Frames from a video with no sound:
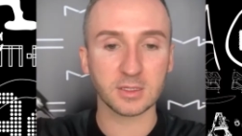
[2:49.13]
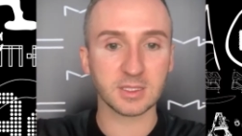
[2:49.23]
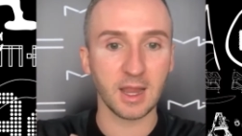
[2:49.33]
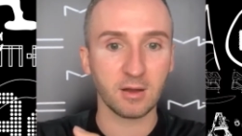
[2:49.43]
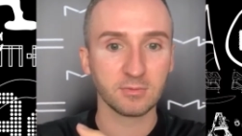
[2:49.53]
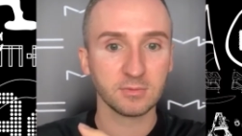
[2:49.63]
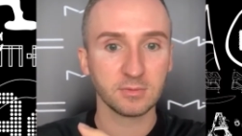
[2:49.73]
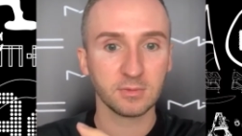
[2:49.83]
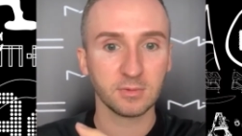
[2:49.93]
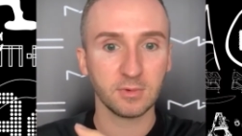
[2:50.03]
there,
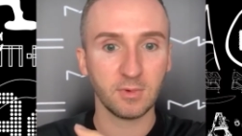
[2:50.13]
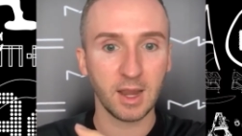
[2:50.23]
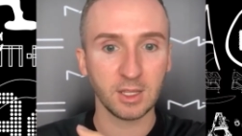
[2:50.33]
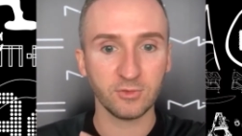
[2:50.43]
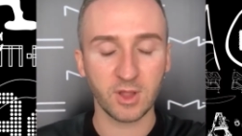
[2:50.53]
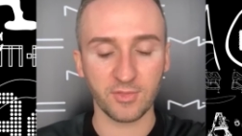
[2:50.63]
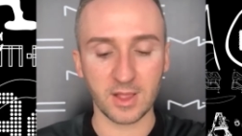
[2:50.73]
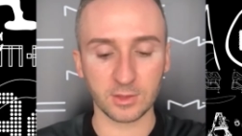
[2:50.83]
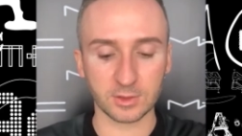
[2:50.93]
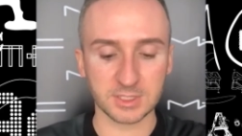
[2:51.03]
all right? You've got that
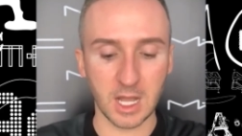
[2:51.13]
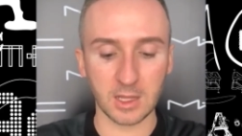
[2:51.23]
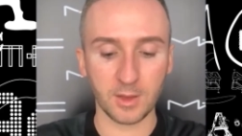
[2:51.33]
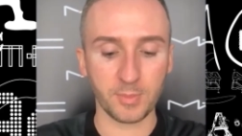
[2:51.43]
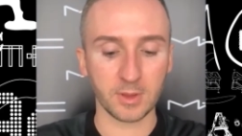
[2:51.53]
little dollop.